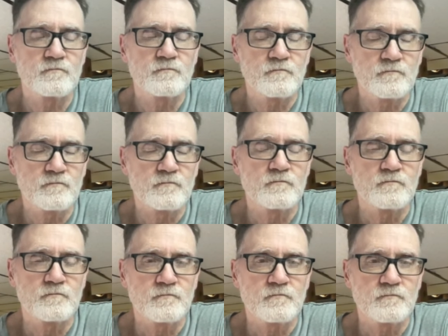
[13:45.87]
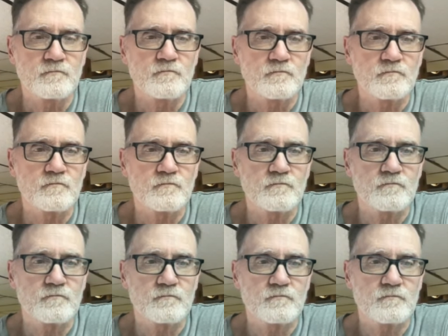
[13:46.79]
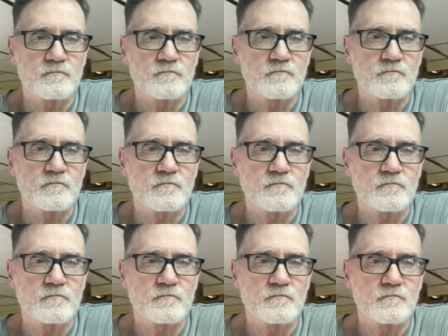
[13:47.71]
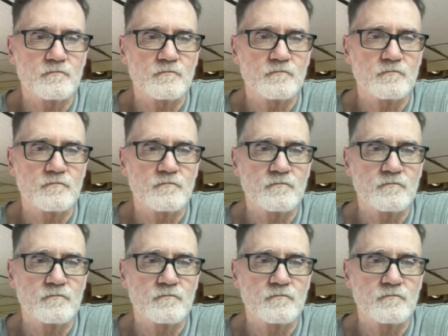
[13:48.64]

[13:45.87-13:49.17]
The person shown says nothing.